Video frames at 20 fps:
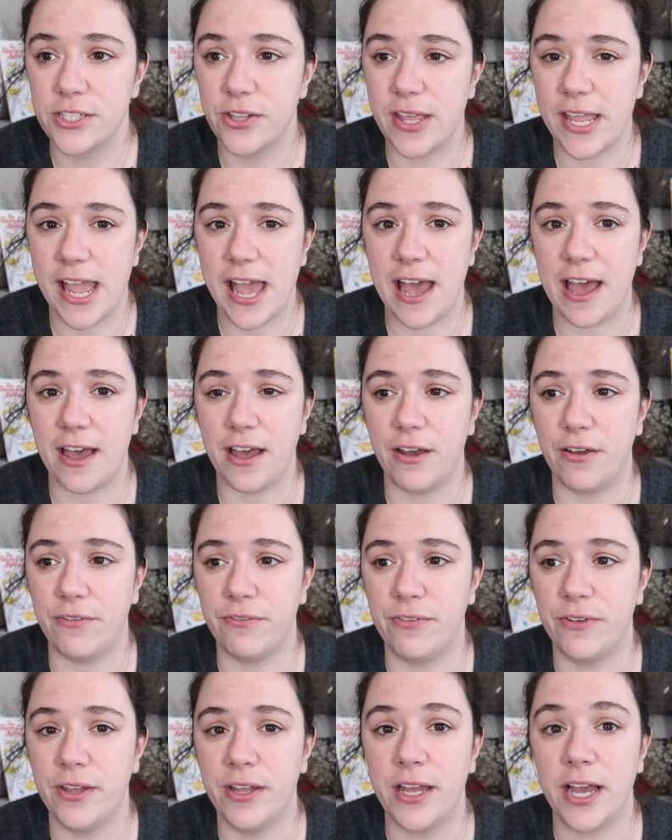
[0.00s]
So they
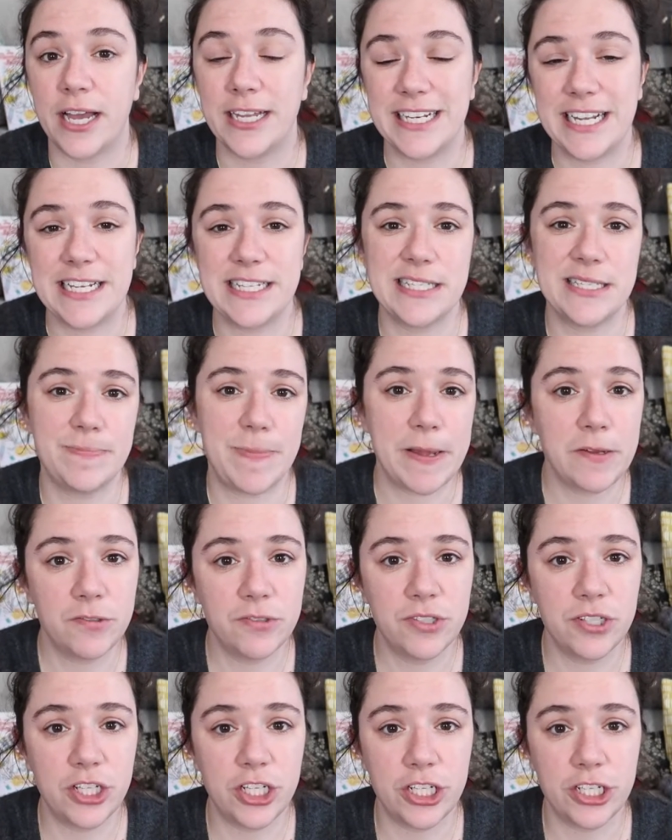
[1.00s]
have a nice
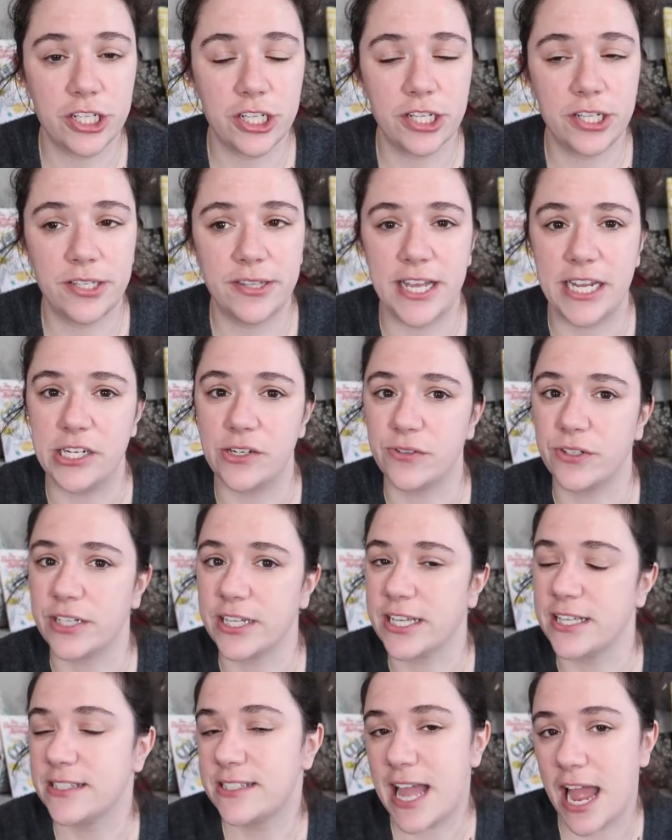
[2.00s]
speckled look. They don't
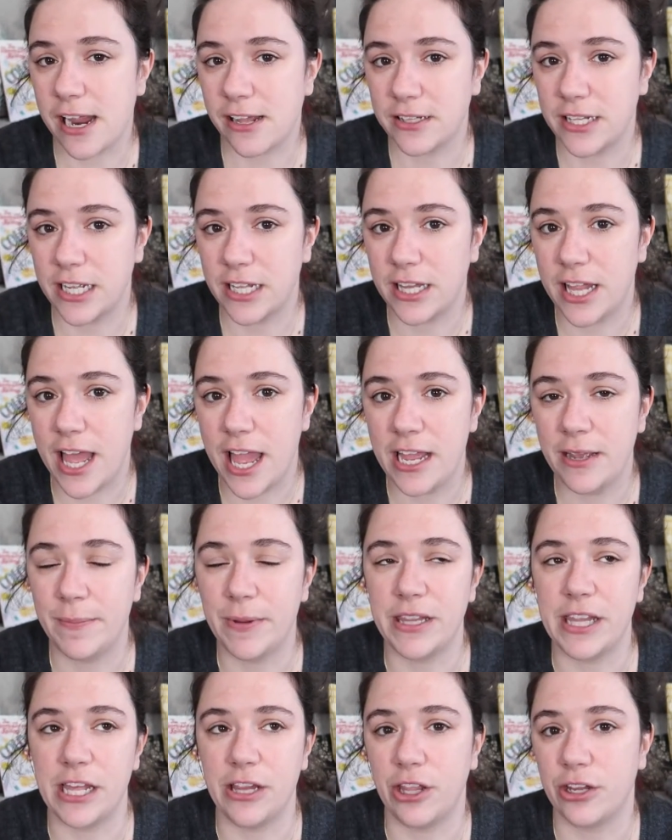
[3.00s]
look exactly alike,
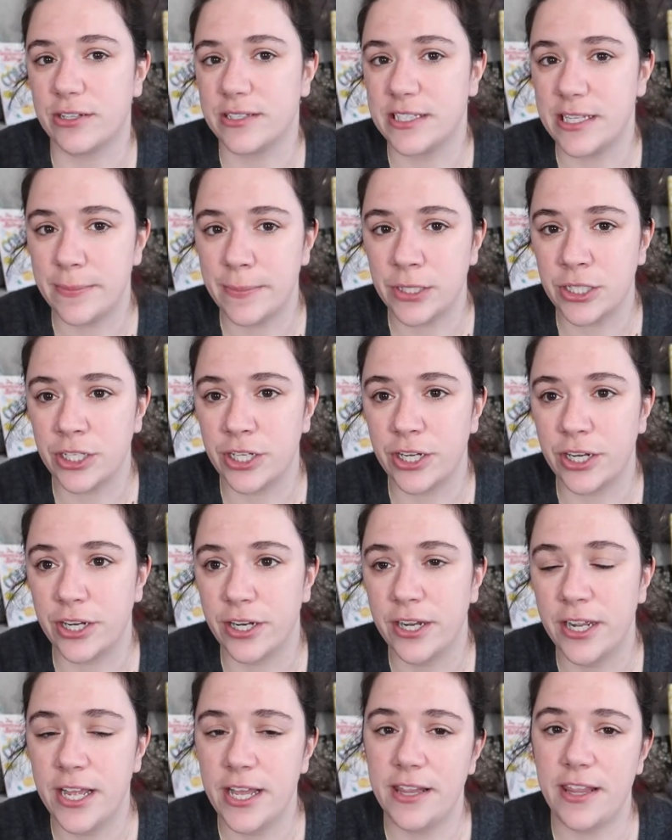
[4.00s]
but they look similar.